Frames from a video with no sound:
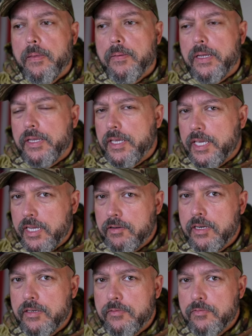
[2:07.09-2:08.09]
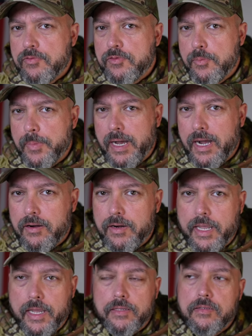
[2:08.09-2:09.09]
Now you hear it from our
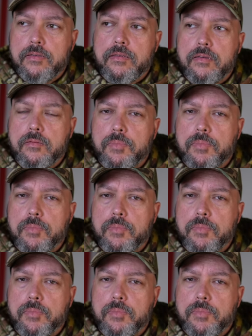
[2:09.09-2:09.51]
ends,